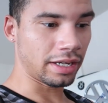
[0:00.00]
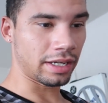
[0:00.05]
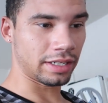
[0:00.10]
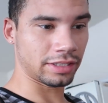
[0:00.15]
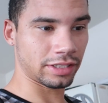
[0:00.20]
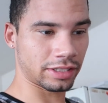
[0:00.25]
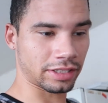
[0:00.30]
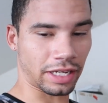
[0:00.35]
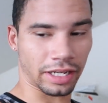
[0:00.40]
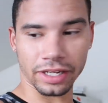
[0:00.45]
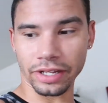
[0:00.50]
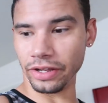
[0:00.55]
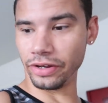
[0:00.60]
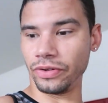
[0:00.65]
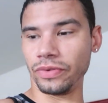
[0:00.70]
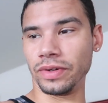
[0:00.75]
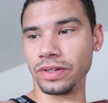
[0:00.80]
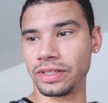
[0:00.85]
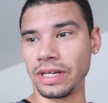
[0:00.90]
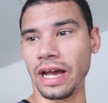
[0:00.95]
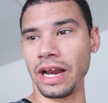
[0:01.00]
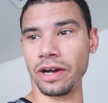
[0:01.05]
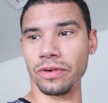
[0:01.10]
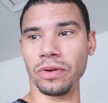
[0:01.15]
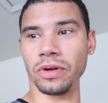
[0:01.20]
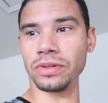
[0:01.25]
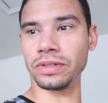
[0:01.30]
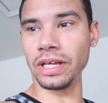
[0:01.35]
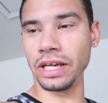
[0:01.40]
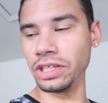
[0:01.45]
I just got done doing a tire
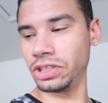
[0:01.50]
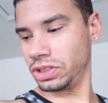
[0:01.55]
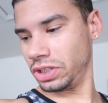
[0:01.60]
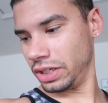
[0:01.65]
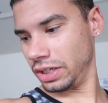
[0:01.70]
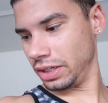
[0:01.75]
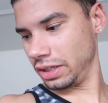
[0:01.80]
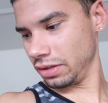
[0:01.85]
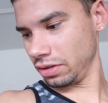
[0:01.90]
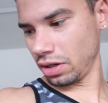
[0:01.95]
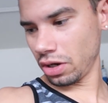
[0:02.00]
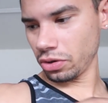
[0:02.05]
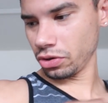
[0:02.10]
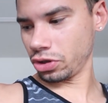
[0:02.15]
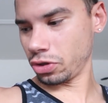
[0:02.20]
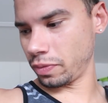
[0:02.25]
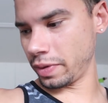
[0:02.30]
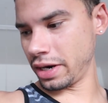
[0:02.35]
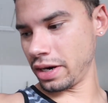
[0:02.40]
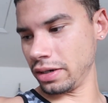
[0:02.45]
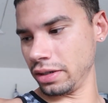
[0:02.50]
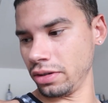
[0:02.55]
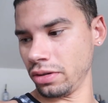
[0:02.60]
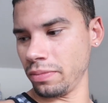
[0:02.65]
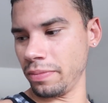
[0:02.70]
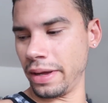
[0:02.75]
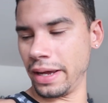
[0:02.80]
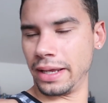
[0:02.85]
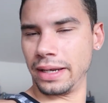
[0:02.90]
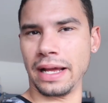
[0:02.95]
rotation, lowered the rear a
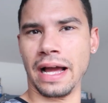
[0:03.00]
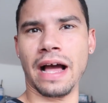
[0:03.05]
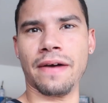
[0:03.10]
little bit.